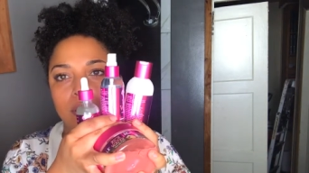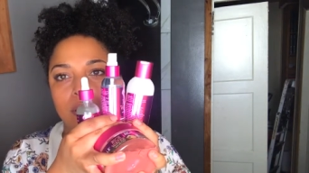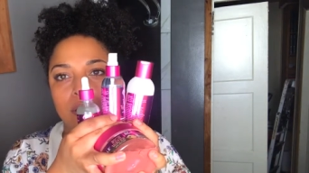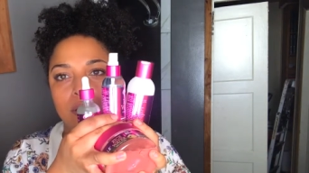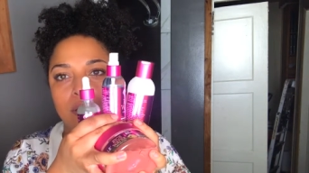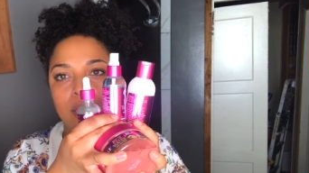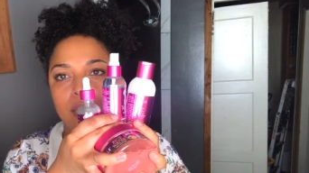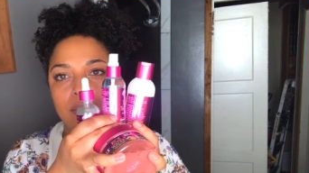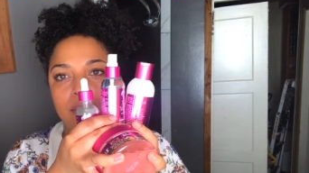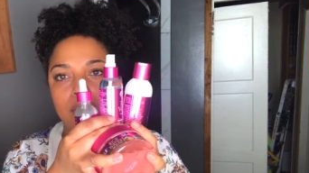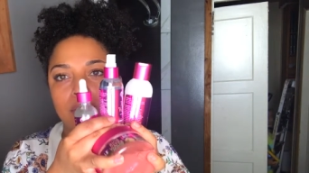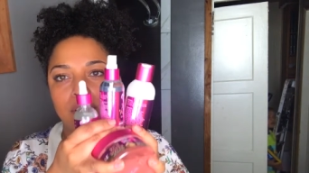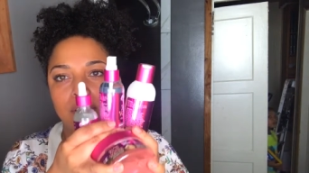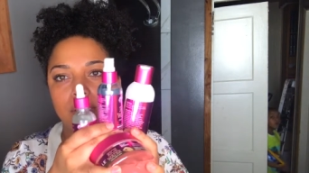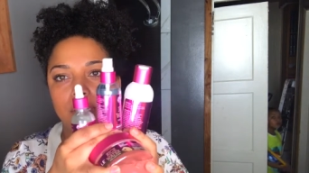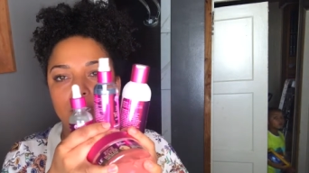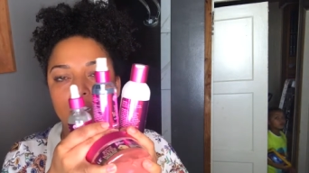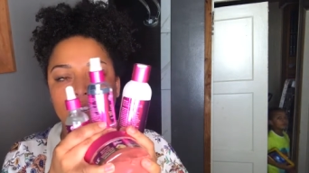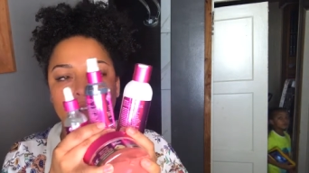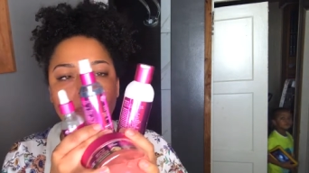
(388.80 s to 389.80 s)
Okay, the
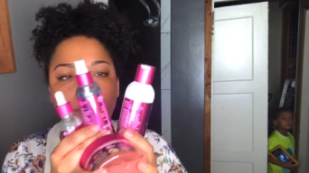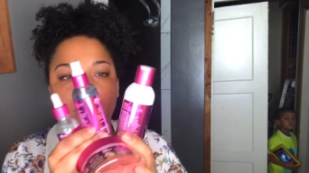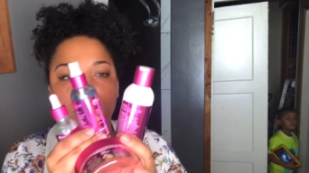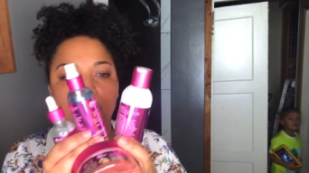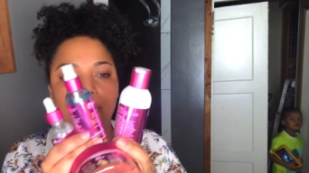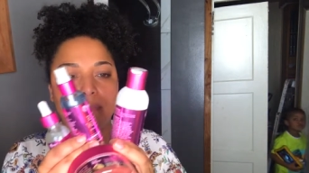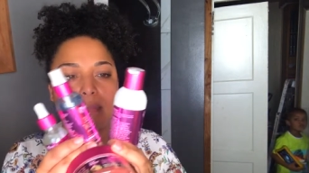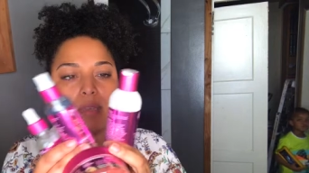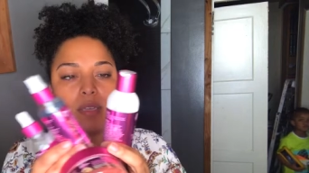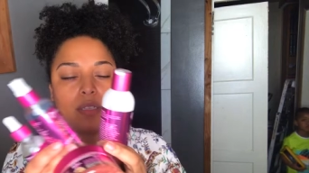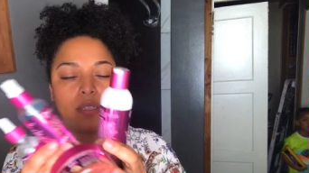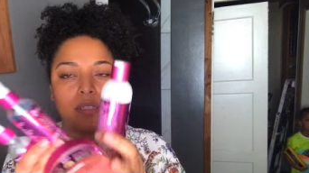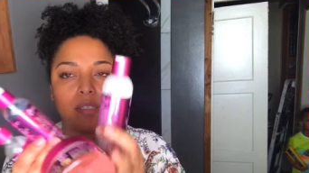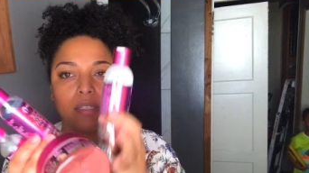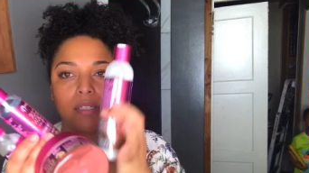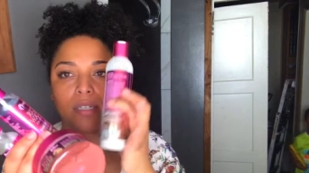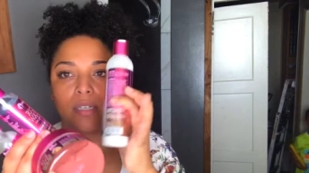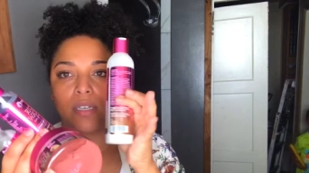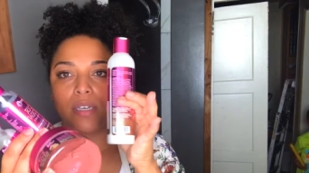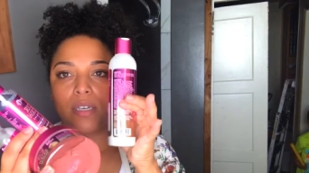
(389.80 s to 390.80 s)
serum, the
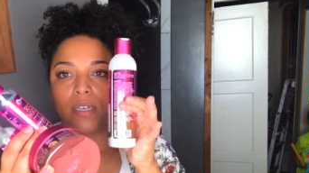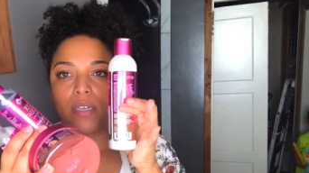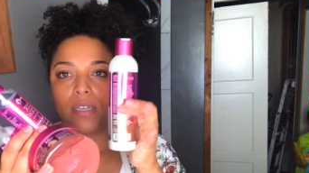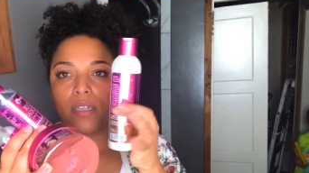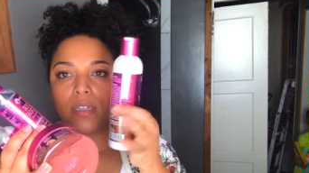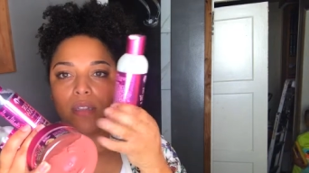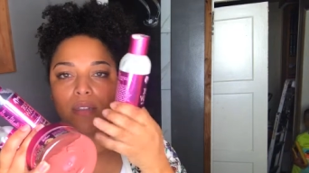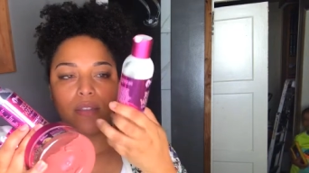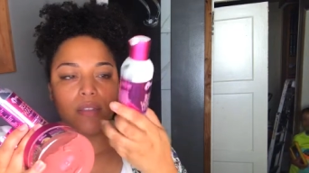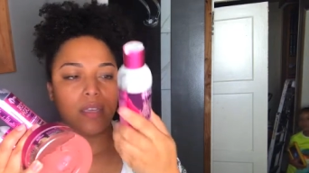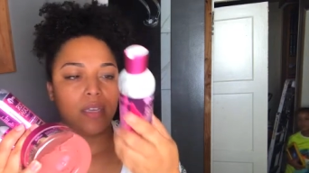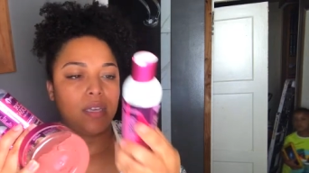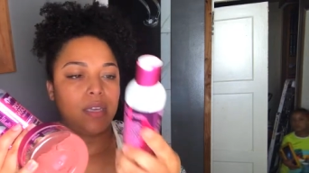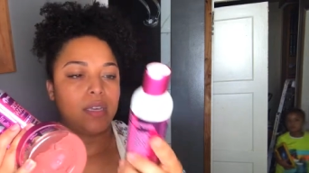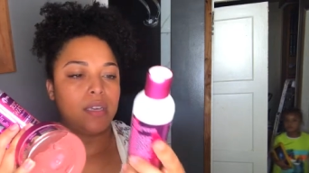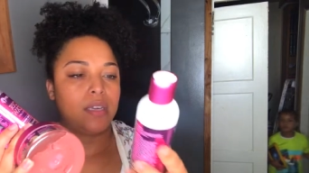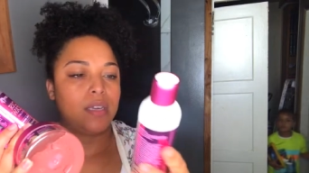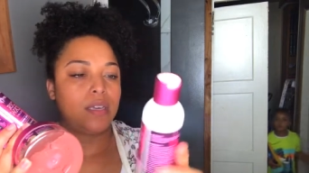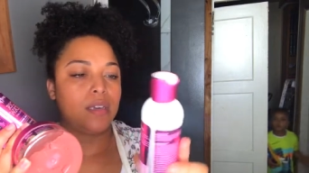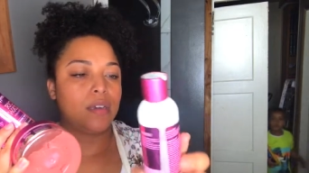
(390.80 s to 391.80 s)
mist,
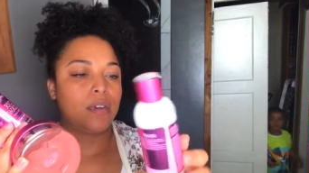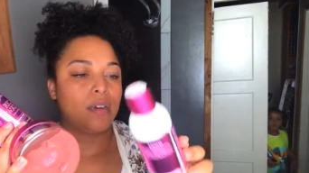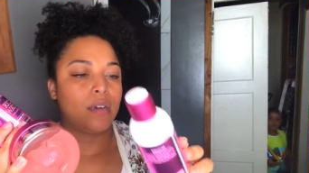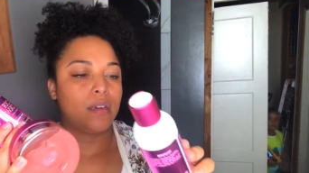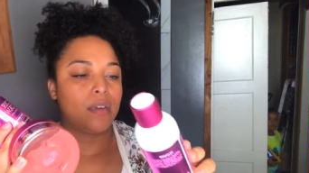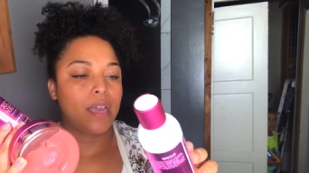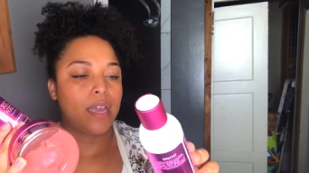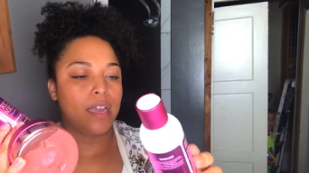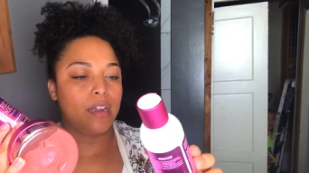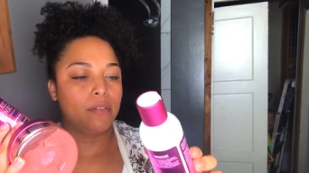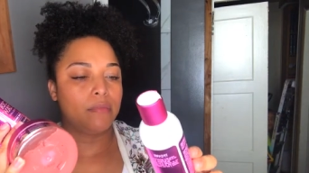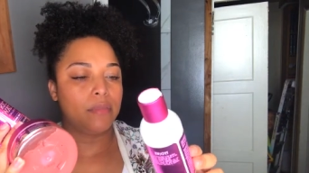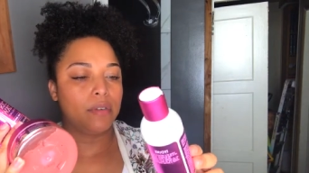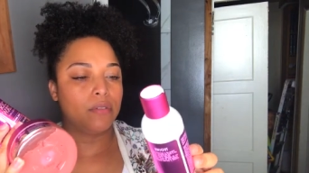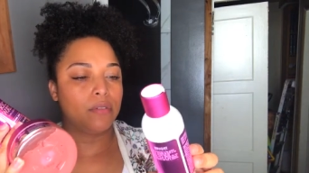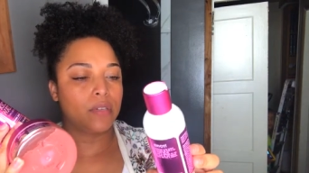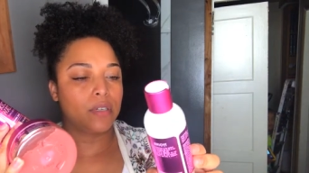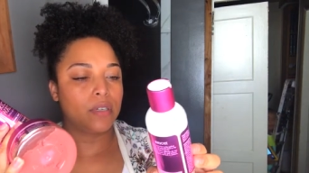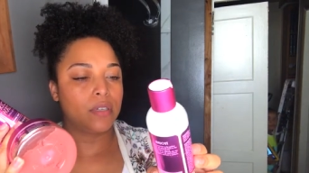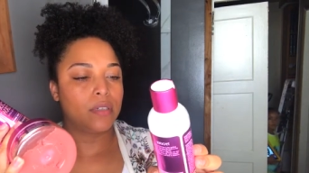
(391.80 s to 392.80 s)
the hair
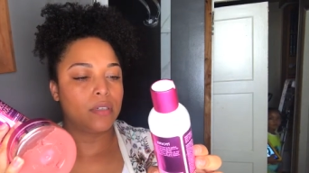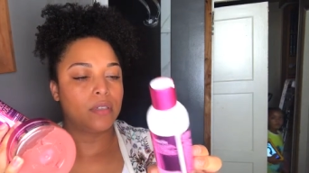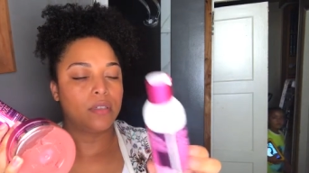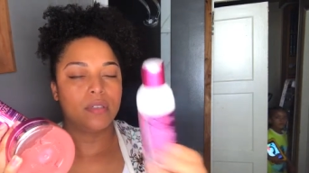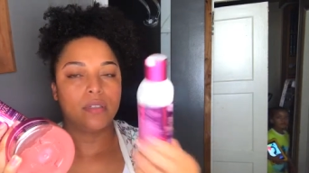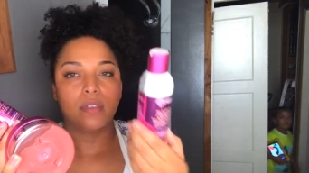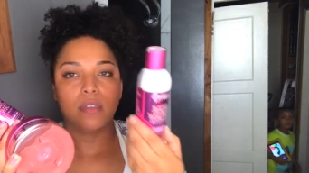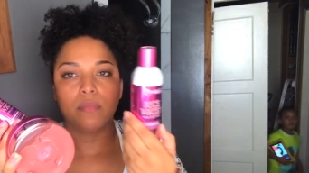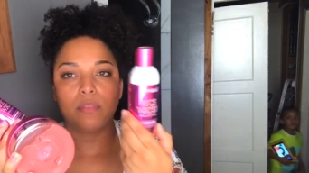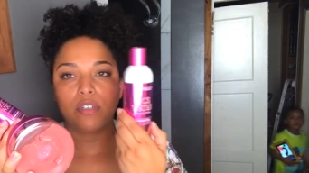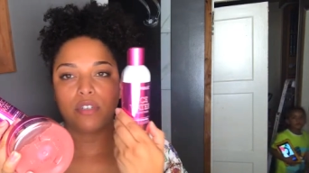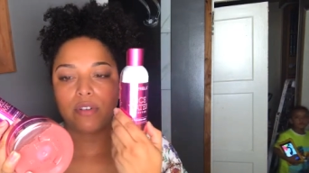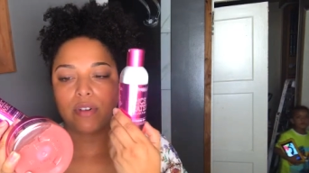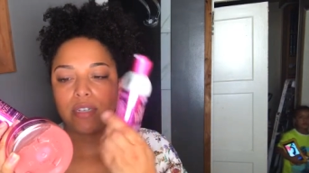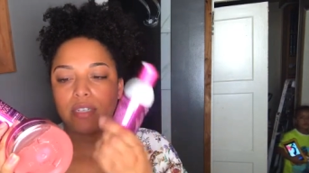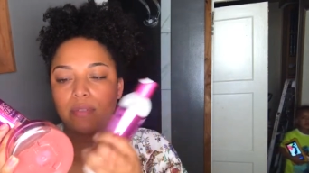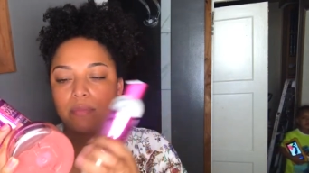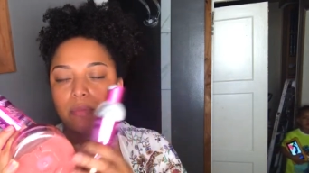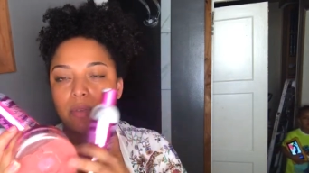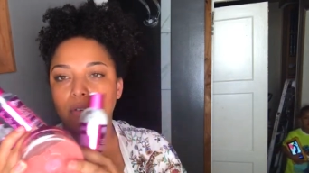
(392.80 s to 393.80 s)
milk, the
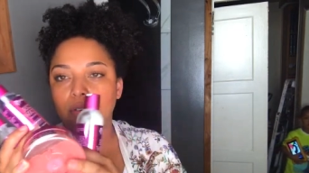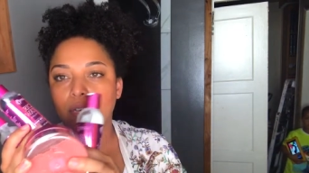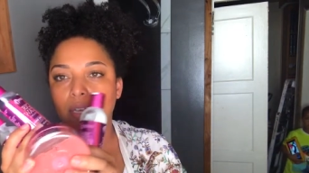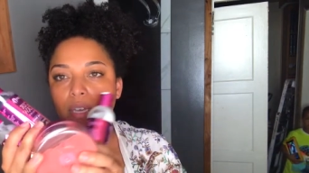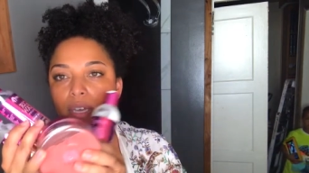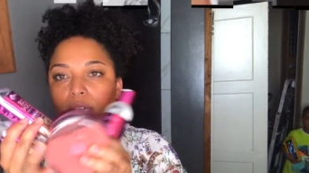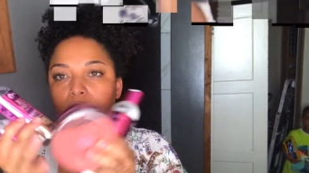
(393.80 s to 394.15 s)
moisturizer. Okay,